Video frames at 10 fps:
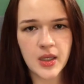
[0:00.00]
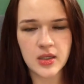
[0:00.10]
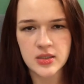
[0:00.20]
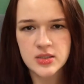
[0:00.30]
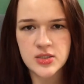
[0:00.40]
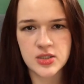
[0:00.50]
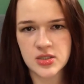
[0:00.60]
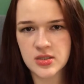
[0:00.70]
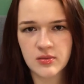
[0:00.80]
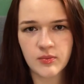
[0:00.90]
it's
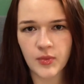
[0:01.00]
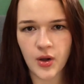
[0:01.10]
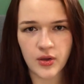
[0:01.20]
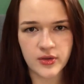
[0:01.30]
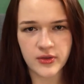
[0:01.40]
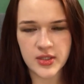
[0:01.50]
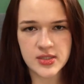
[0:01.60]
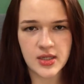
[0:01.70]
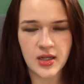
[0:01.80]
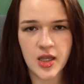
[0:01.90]
just all the things
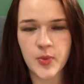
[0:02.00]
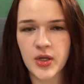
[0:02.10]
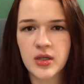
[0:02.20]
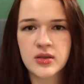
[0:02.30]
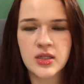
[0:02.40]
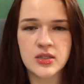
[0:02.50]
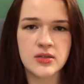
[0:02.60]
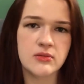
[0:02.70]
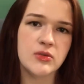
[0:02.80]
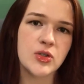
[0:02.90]
that I like. But
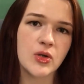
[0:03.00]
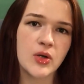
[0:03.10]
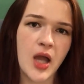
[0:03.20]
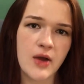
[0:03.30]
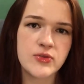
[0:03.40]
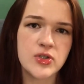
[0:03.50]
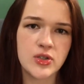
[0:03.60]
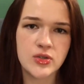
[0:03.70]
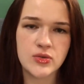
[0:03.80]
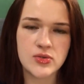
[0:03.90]
you don't have to
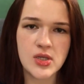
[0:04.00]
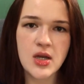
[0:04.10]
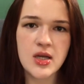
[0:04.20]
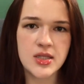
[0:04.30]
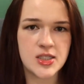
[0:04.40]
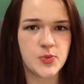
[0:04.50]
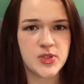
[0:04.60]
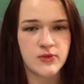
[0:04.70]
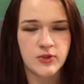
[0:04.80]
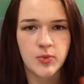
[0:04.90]
use these
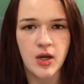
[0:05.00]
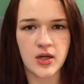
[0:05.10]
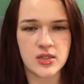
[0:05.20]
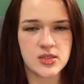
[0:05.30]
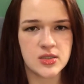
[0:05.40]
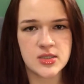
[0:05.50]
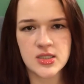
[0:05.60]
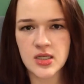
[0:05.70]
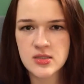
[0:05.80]
specific products. There are tons